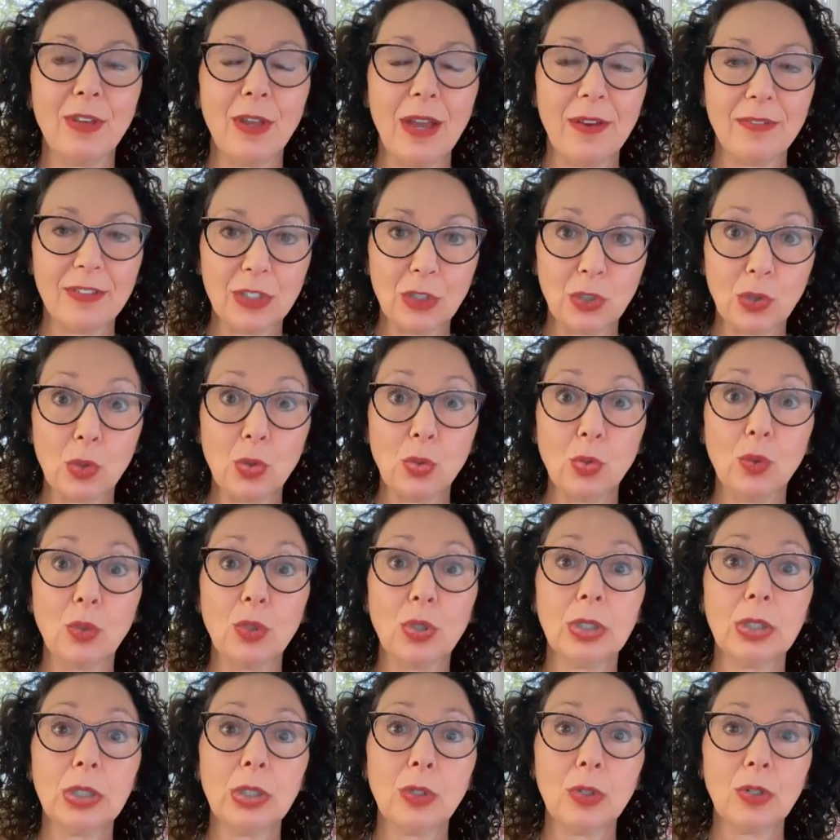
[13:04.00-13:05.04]
if you have a
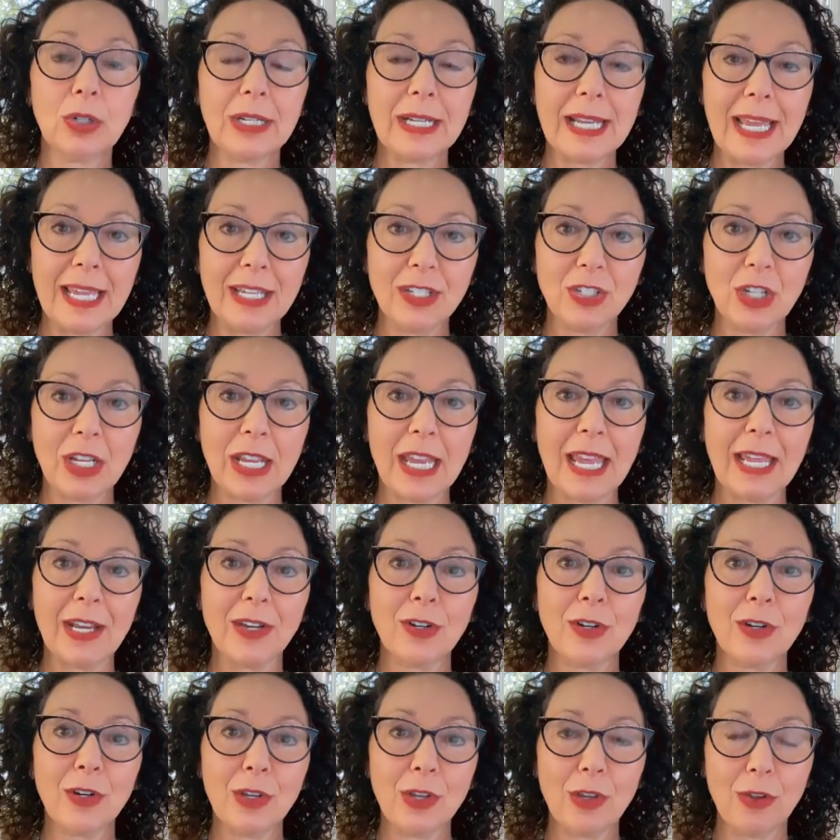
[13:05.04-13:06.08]
school or an
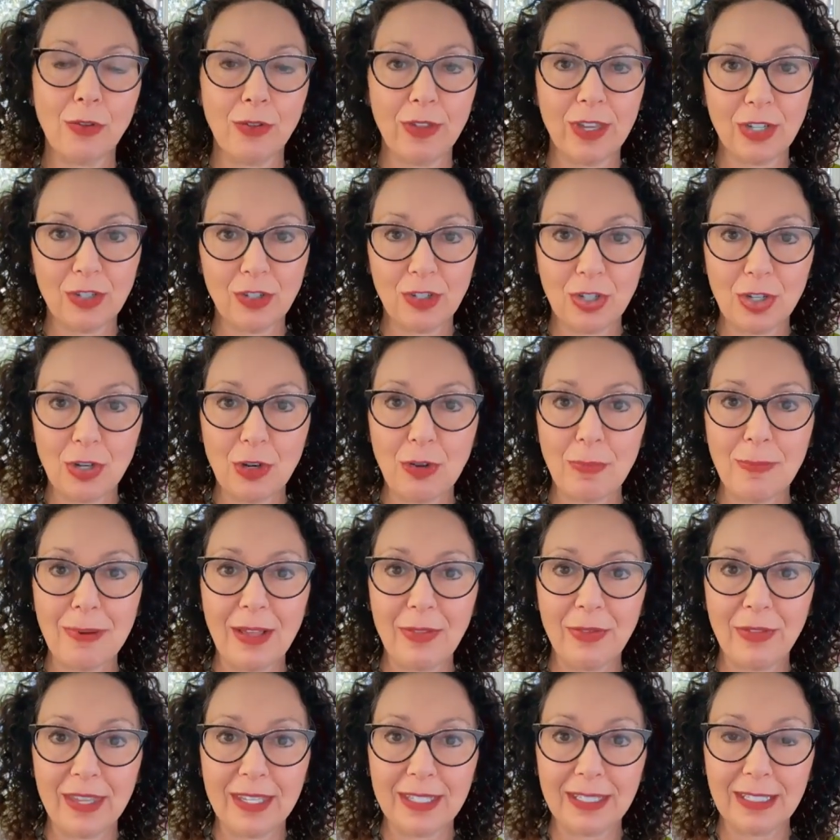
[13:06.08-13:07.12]
educator who you think should know
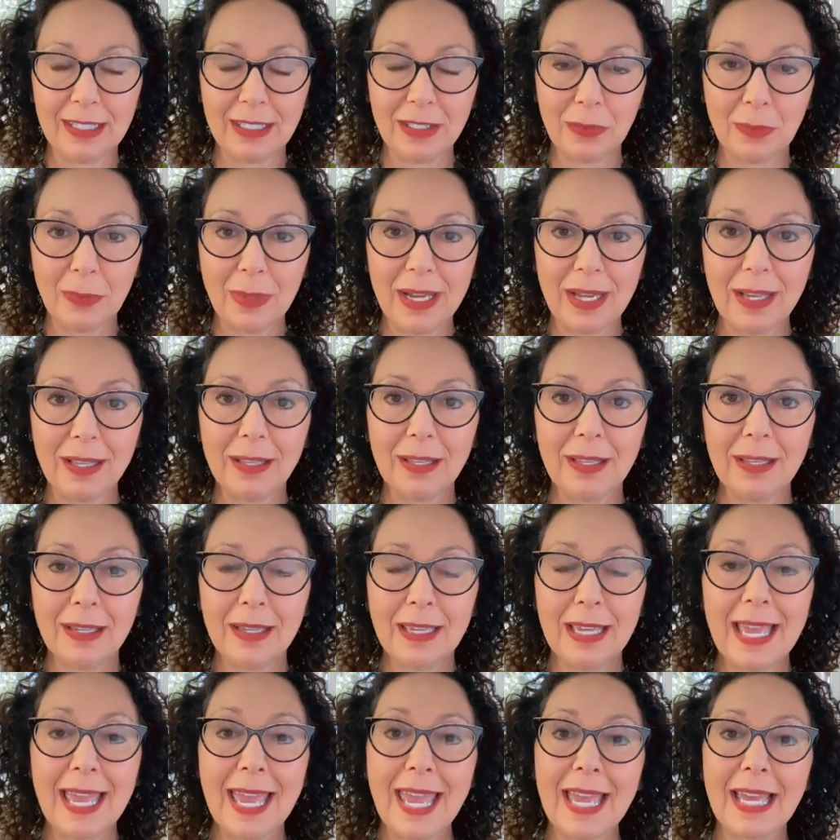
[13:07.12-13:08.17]
about this as well.
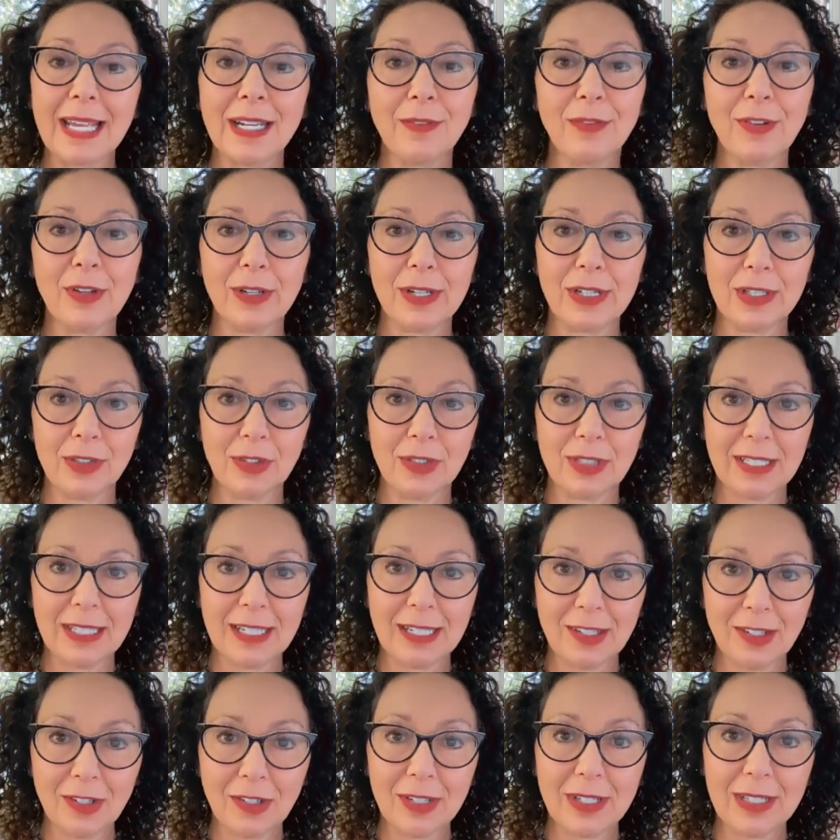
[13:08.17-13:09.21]
And if you're interested
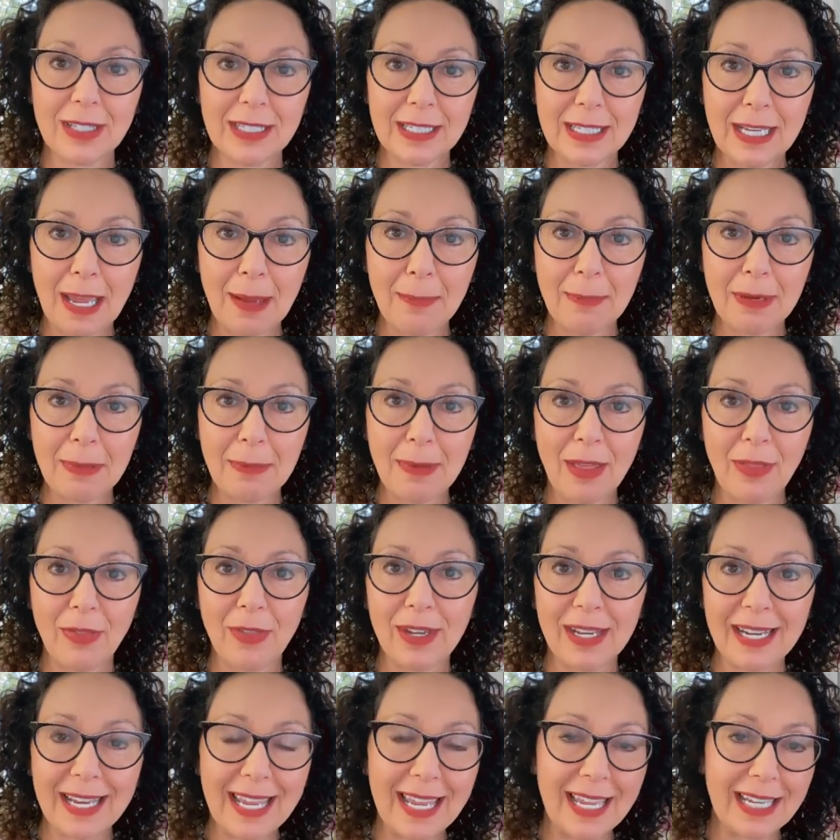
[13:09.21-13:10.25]
in learning the Diamond
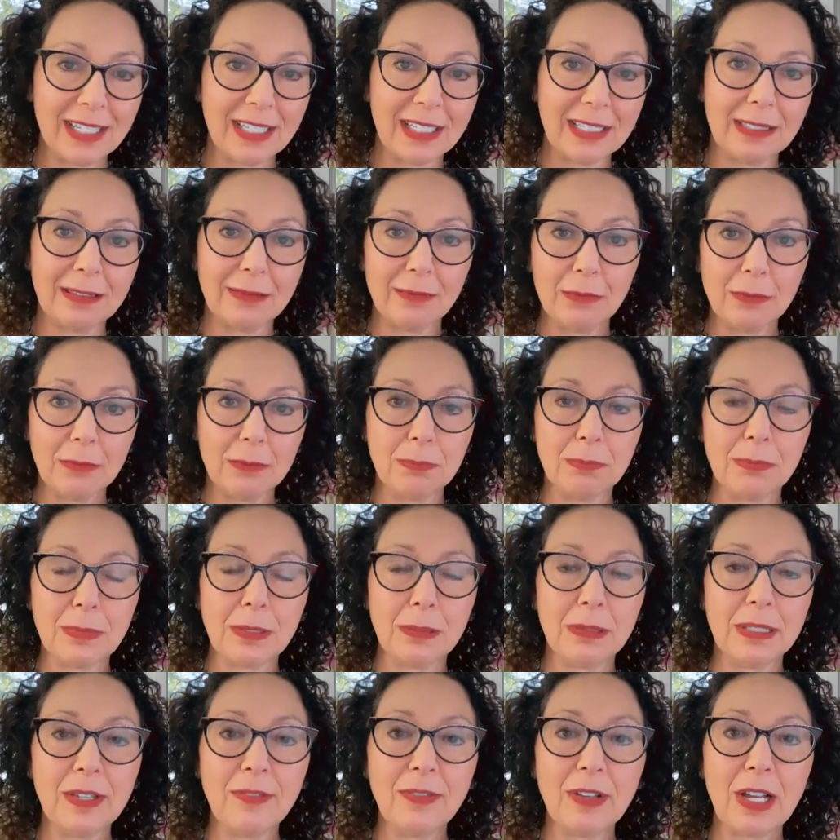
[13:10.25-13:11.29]
Method, again, just
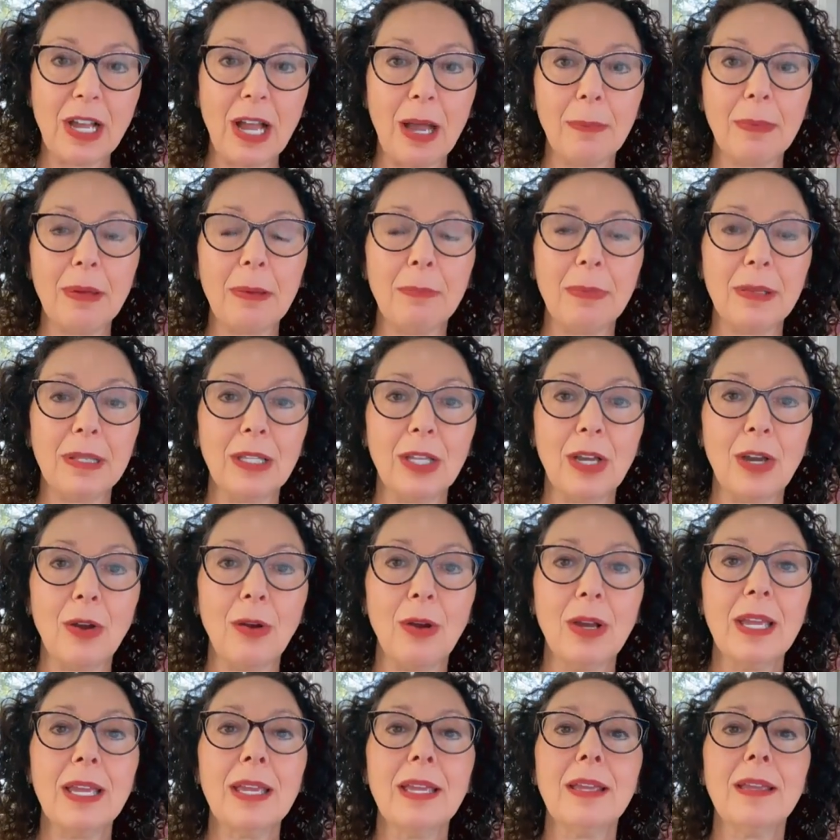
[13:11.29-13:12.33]
leave a comment
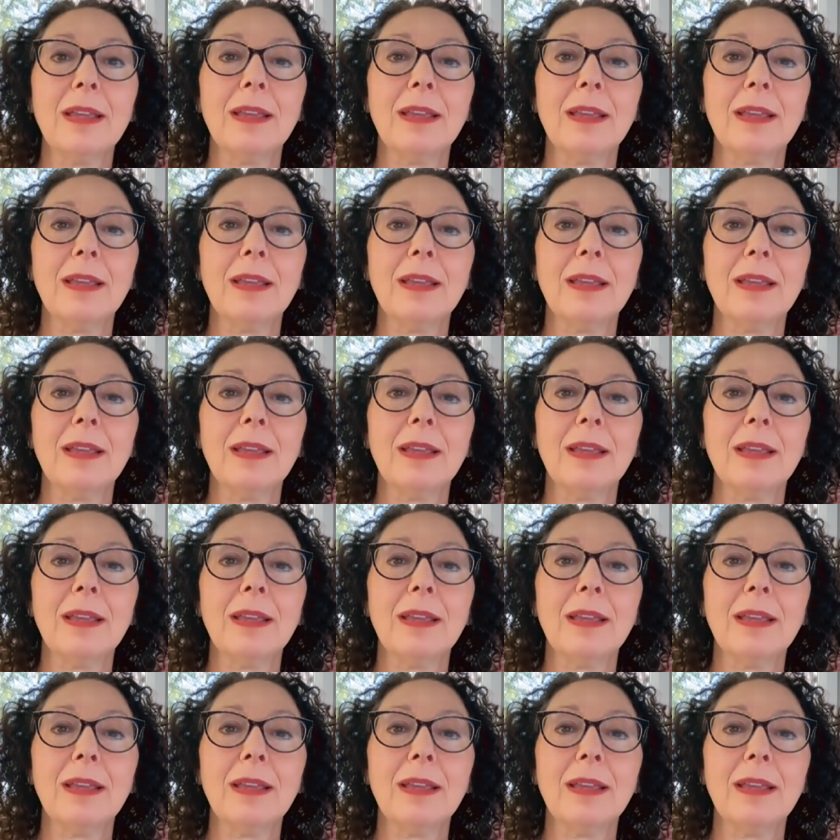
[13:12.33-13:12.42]
below.